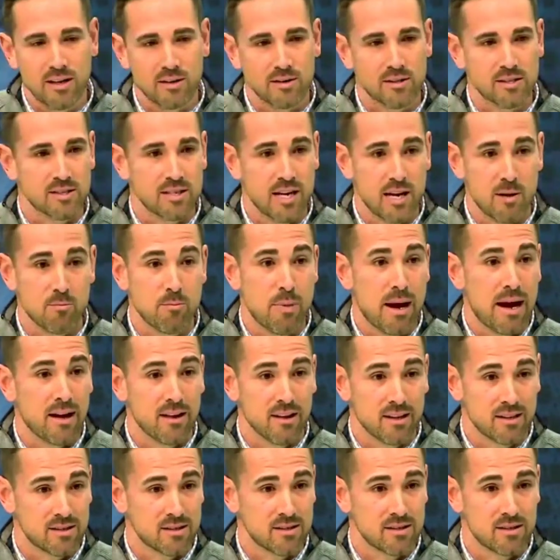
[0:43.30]
we can stay
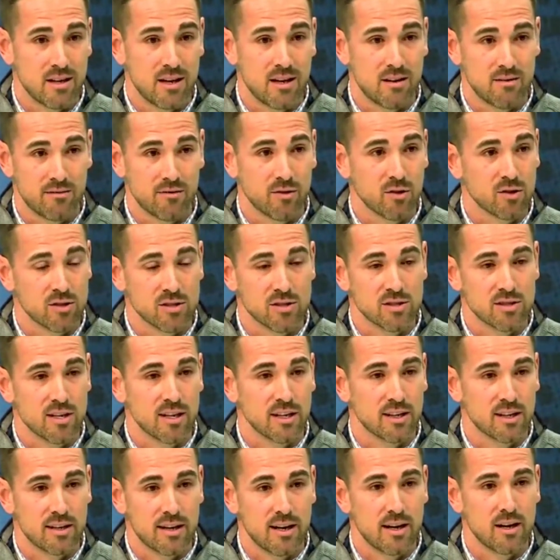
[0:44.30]
balanced on first and
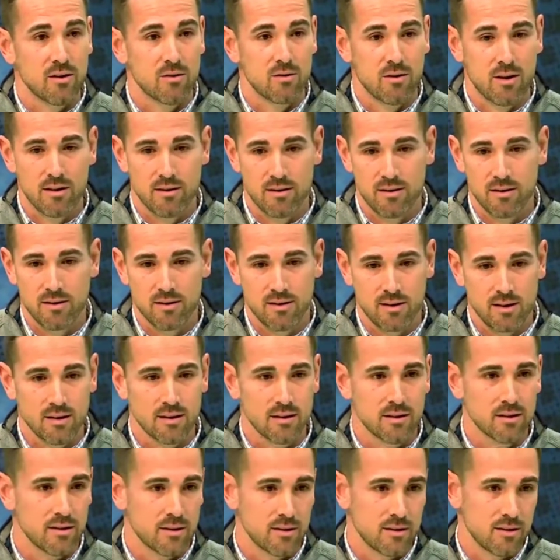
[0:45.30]
second down, I think that
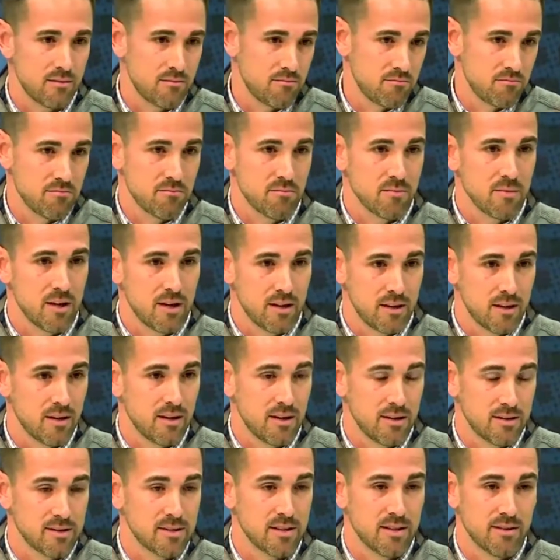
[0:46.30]

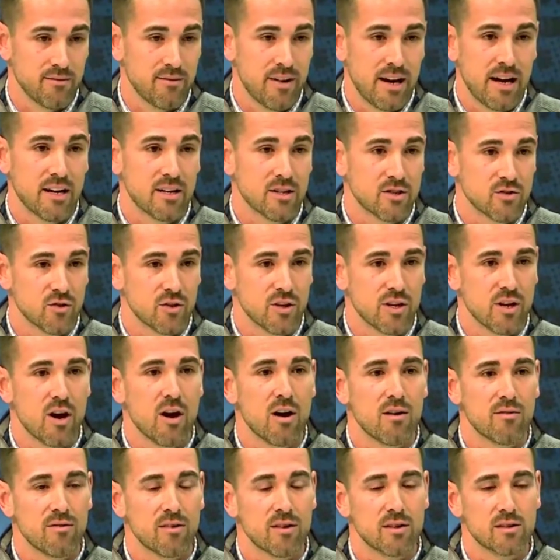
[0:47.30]
it's an advantage for the
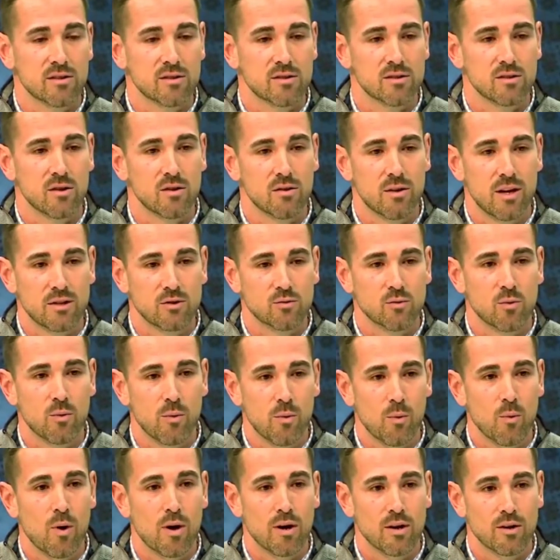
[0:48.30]
offense. So that's what
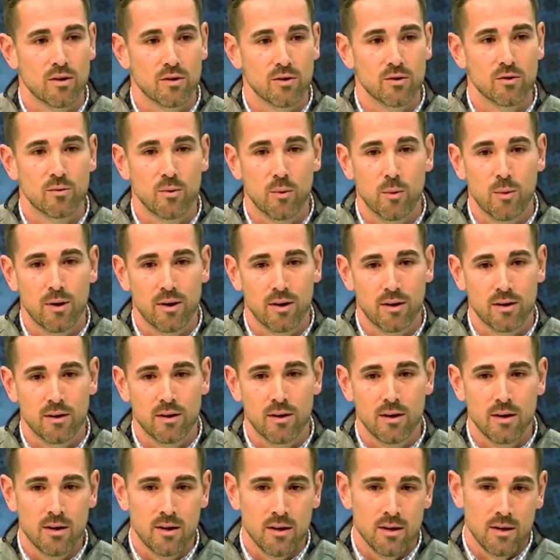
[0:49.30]
we want to do. We want
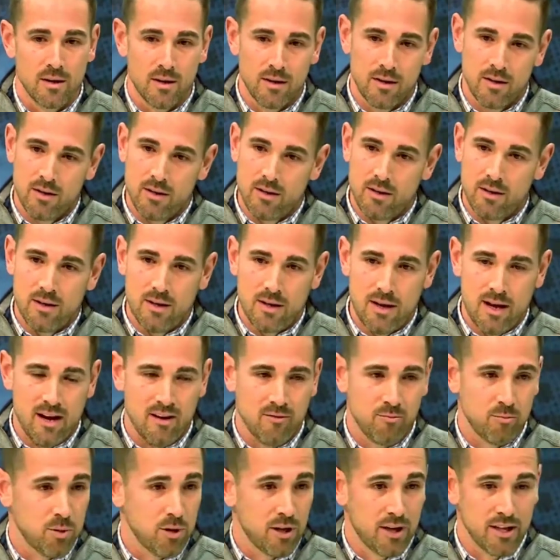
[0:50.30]
to
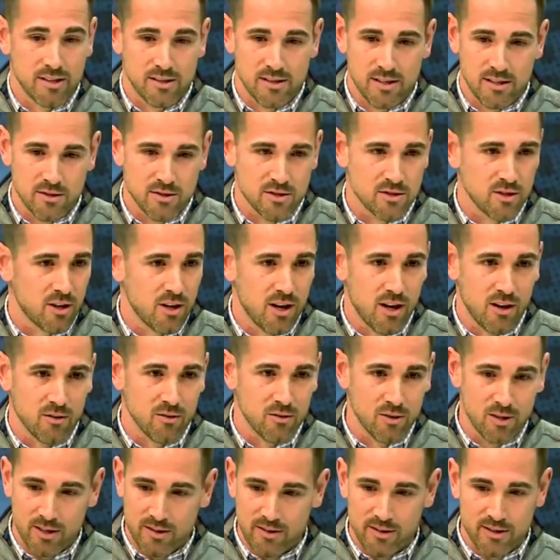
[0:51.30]
have plays that start
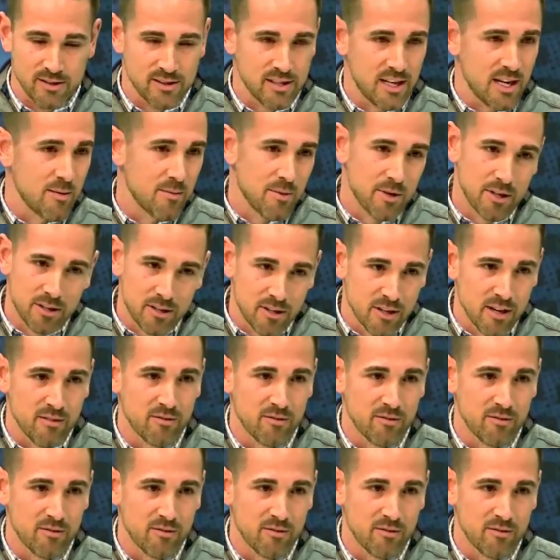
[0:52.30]
out looking the same that are